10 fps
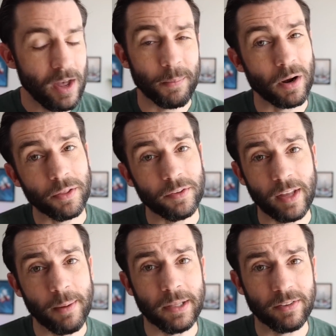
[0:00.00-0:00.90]
but all the
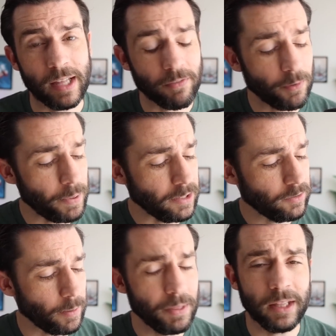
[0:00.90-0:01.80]
same, it's never been
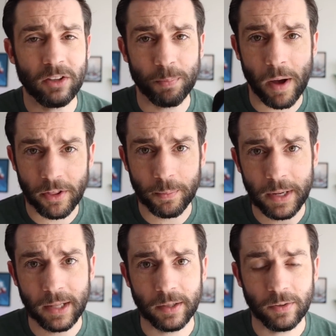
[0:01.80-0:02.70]
something that's bothered
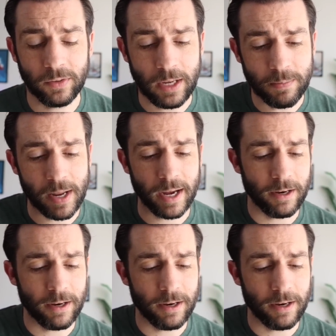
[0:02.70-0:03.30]
me on the Steam Deck.